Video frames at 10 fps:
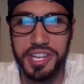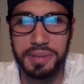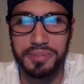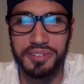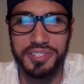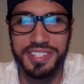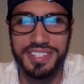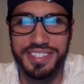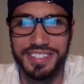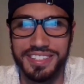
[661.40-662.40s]
keep
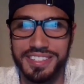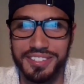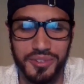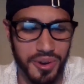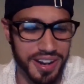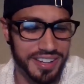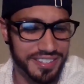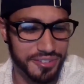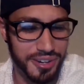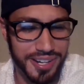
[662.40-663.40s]
those
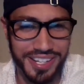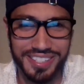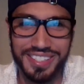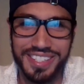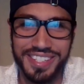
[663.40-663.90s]
quiet for right now.